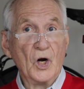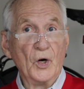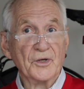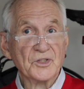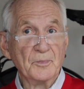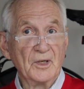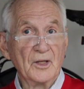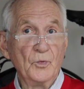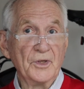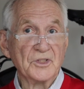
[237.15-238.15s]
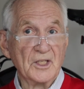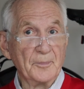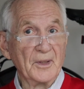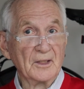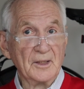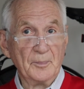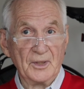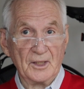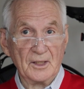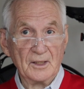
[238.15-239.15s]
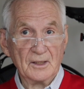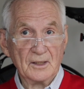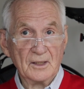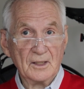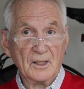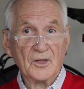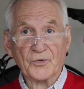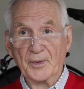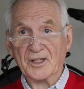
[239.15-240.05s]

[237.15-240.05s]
earnest money would typically be $3,000